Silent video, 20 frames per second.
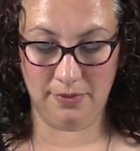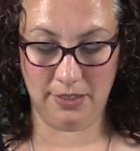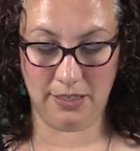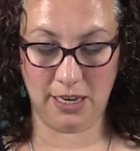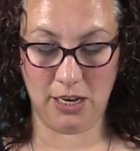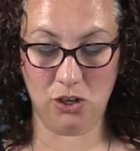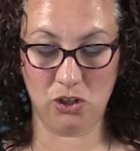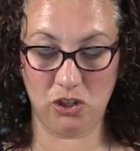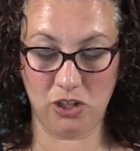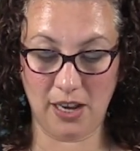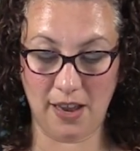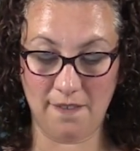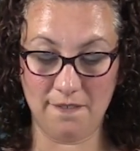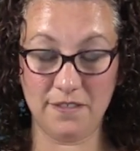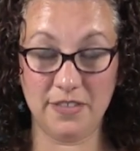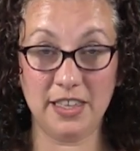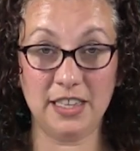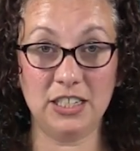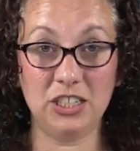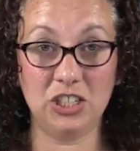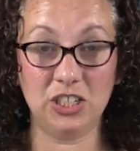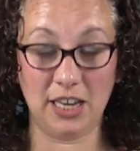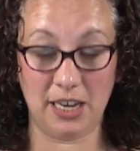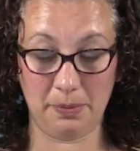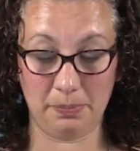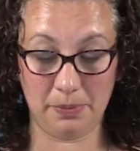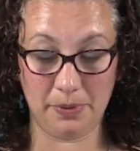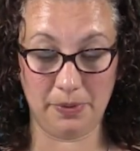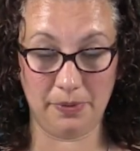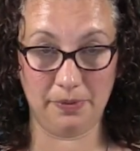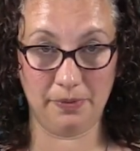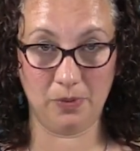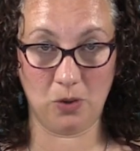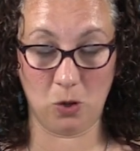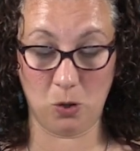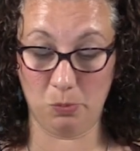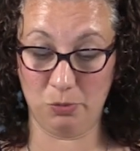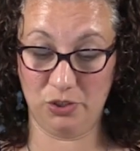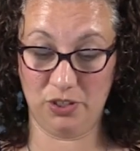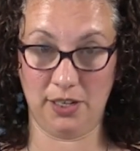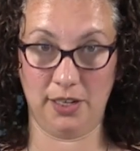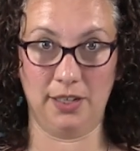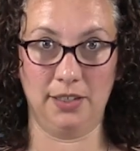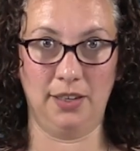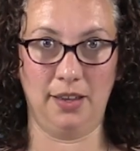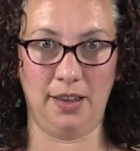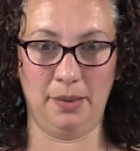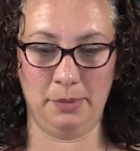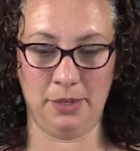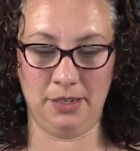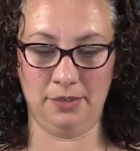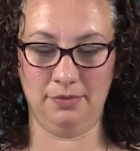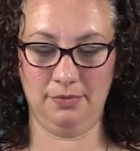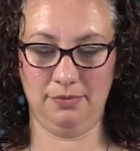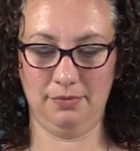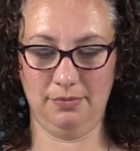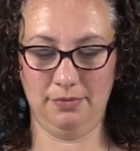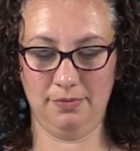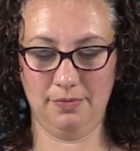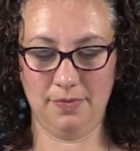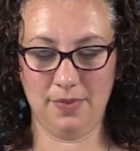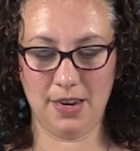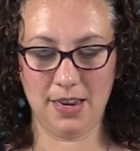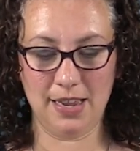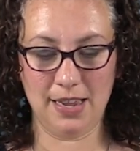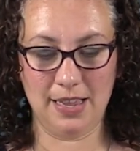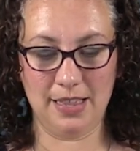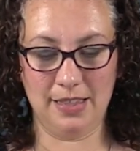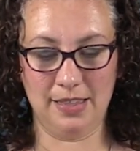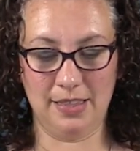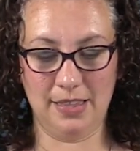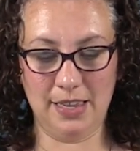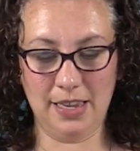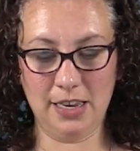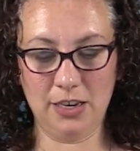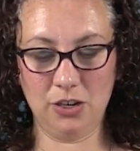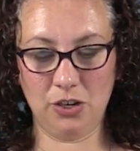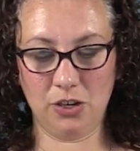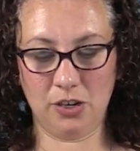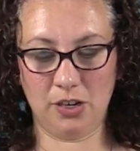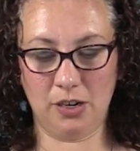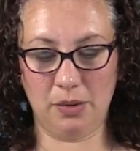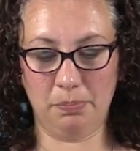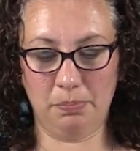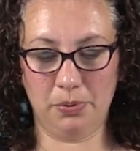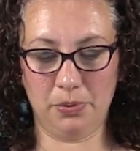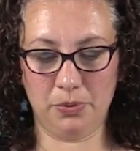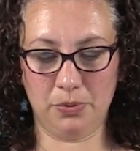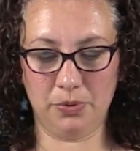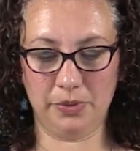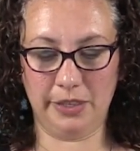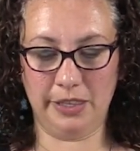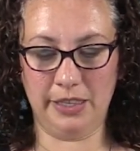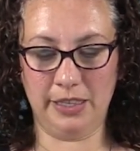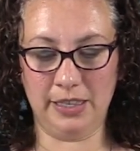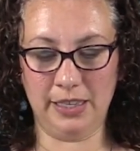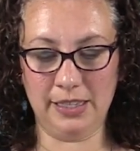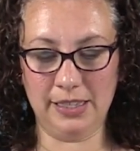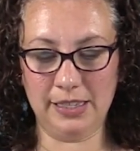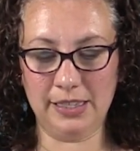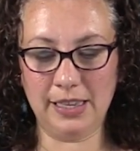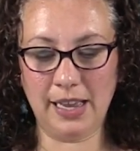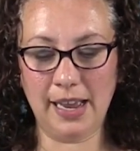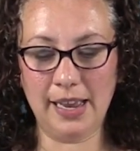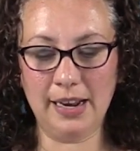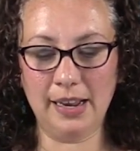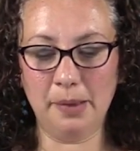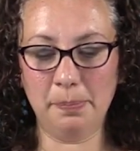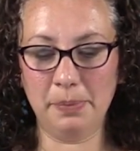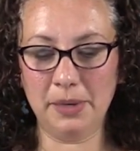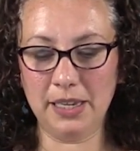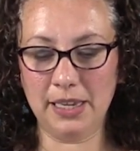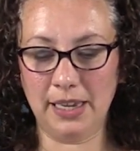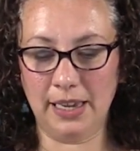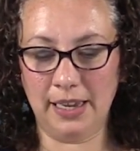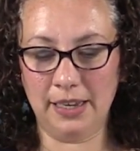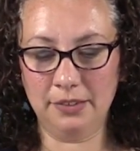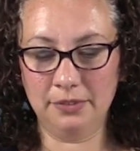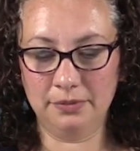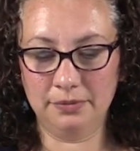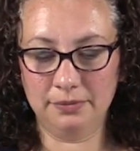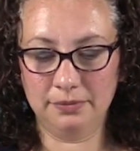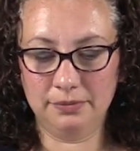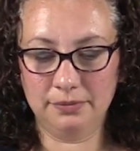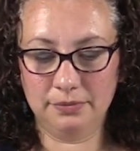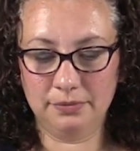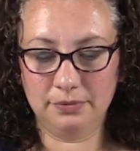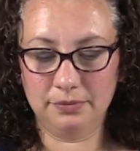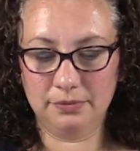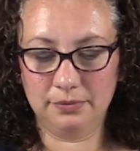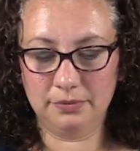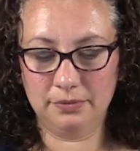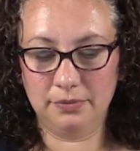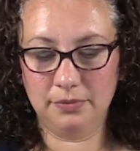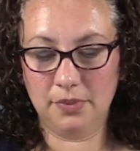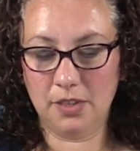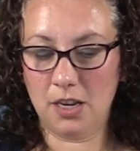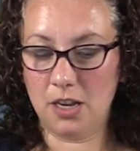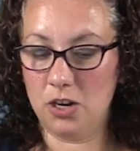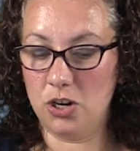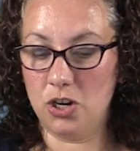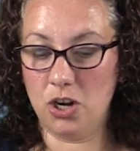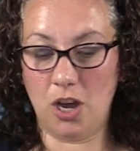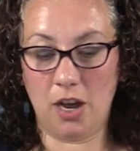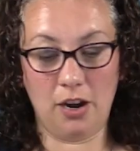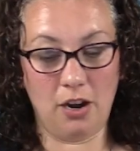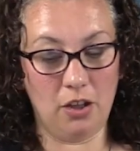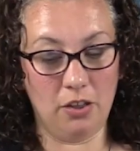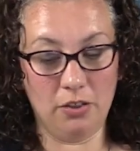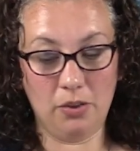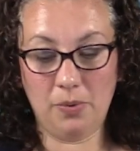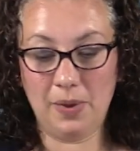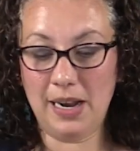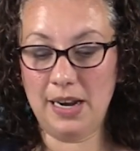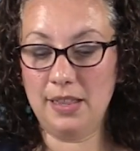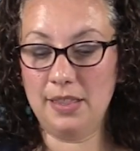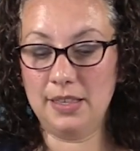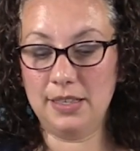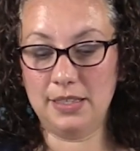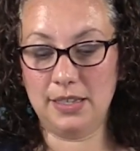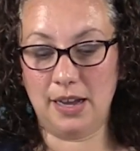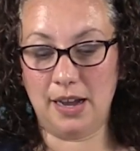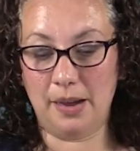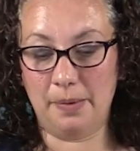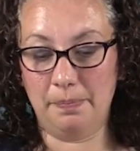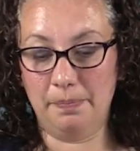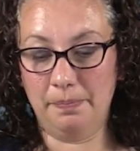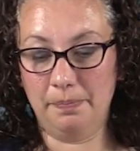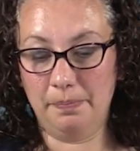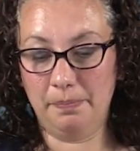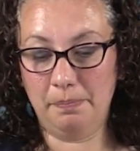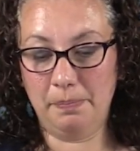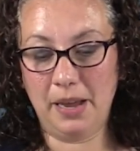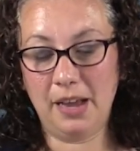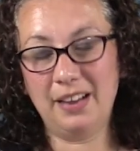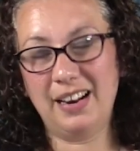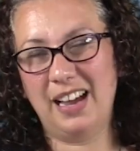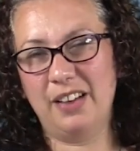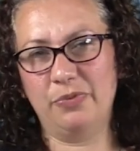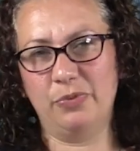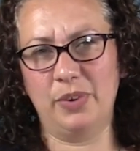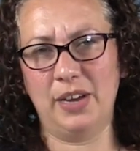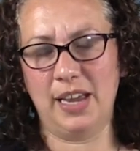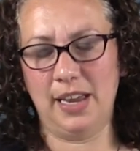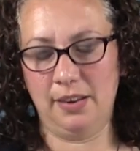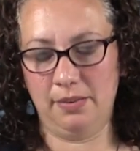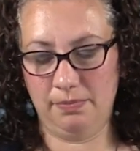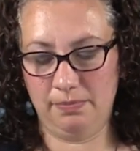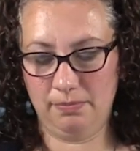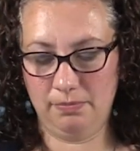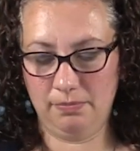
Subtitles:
Okay, you should have this shape, almost like a diamond. Then you're going to pull this side up again, not all the way to the top, about halfway.